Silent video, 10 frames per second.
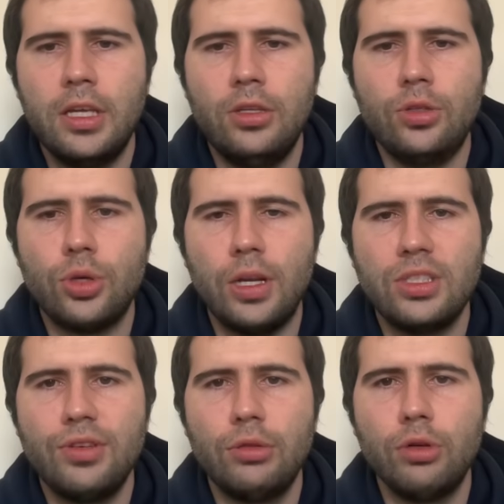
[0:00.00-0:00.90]
And you
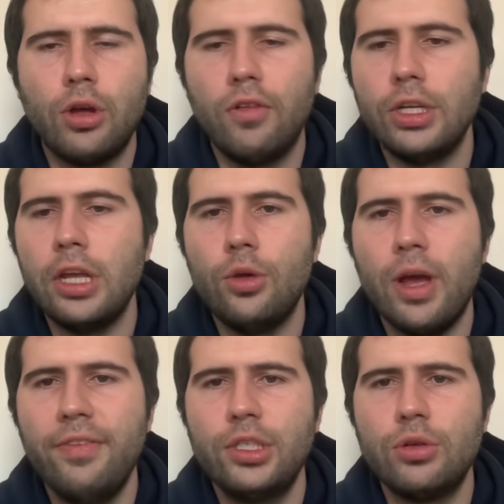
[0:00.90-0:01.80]
transfer your rook over. Yeah, you
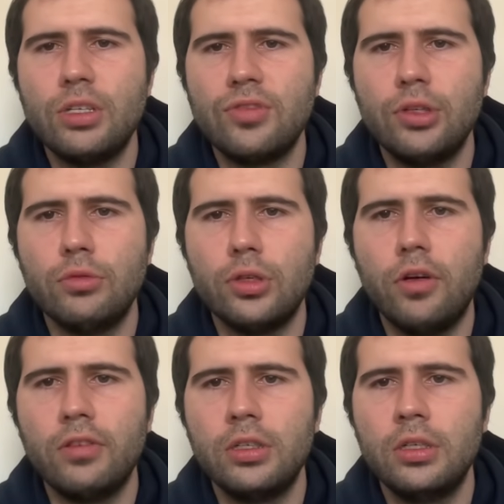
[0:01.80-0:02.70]
have to transfer your rook
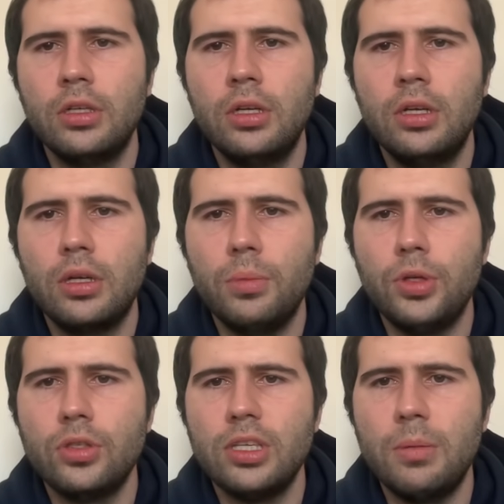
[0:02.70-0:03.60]
over.
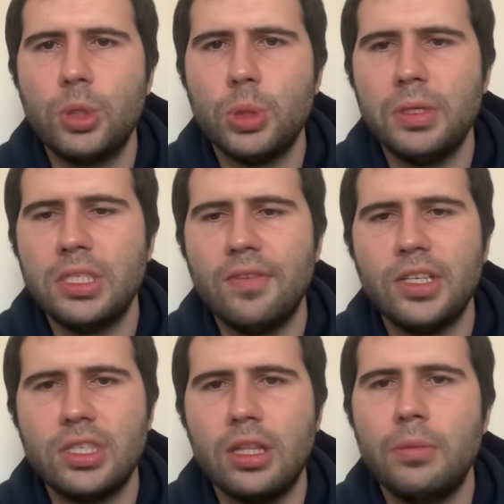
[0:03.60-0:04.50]
Computer saying bishop e7
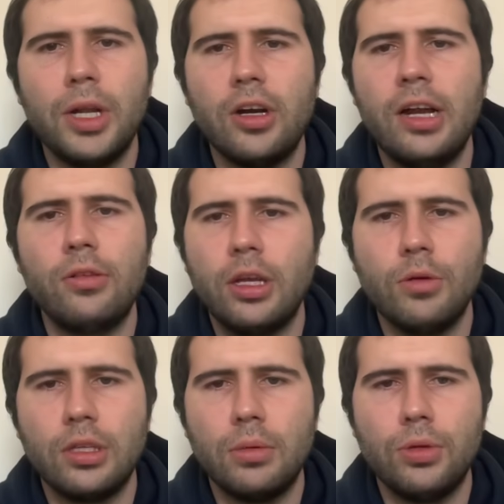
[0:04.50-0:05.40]
is slightly better. I don't care
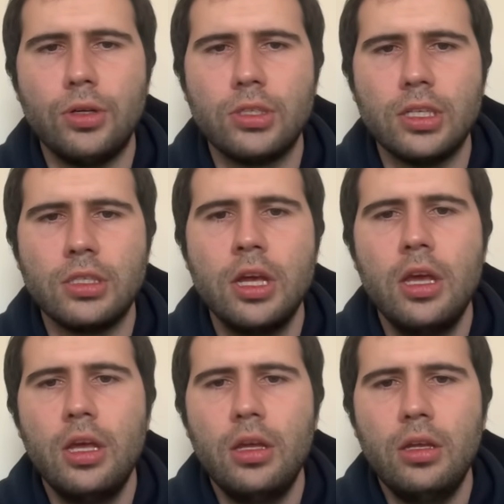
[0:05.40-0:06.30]
what the computer says.
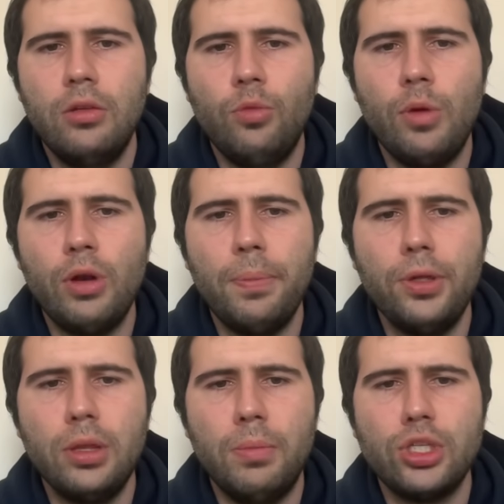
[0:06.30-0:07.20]
We want to
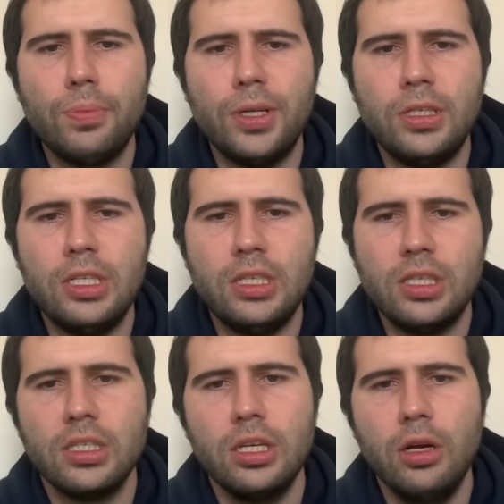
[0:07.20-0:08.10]
put the bishop on
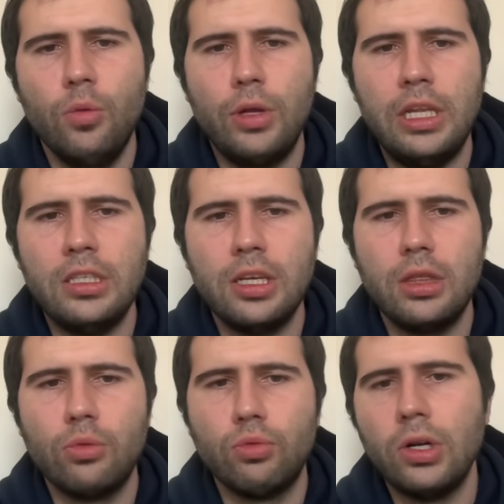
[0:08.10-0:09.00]
d6 here. We need to
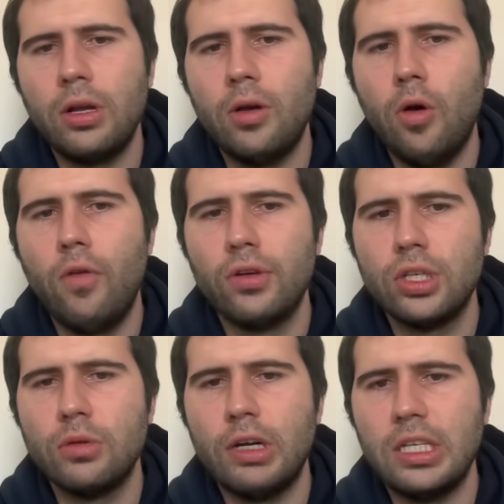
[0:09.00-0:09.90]
get the rook over
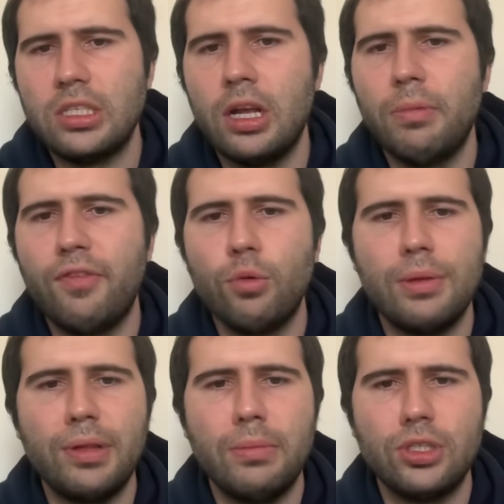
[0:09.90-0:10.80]
to the right side before
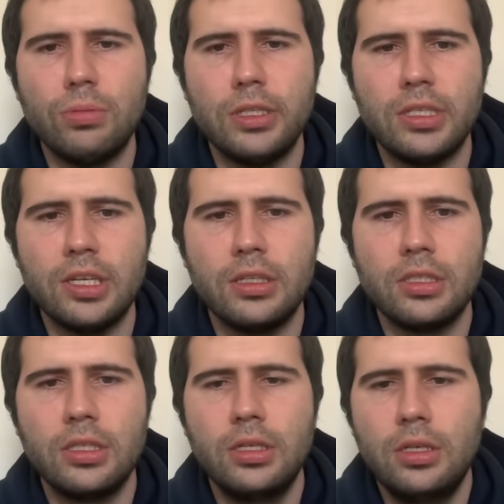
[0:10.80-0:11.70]
we play bishop
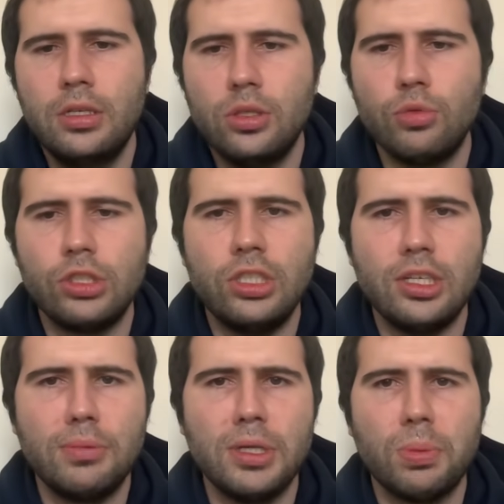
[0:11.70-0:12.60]
d6. So rook
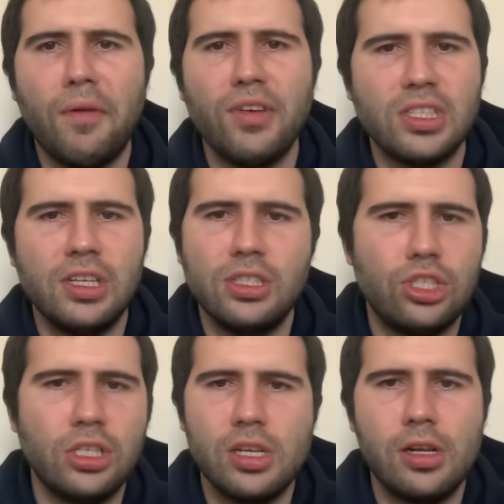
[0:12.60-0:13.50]
d6 makes perfect sense.
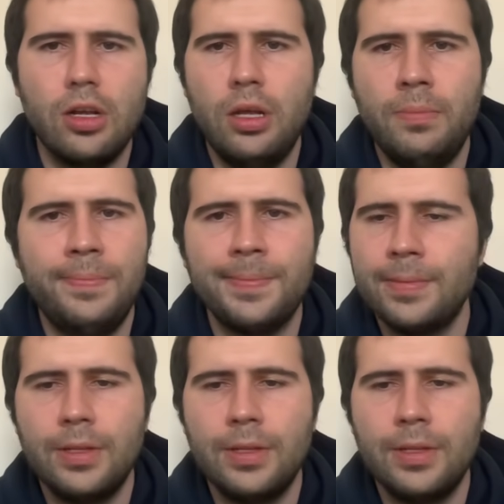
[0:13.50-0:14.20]
Chess.com,